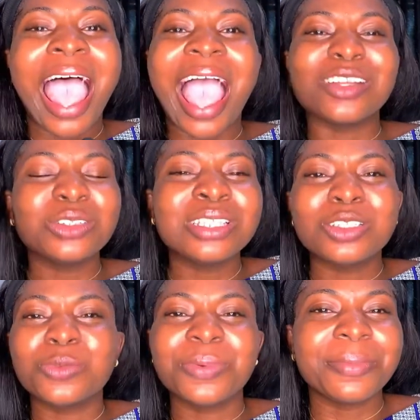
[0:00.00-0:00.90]
I just
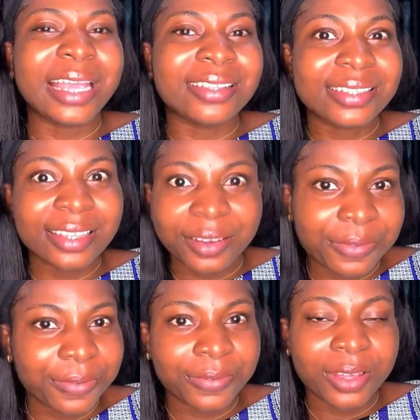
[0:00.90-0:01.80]
need to be
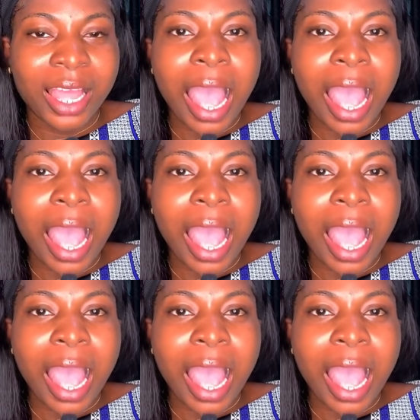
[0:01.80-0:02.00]
myself.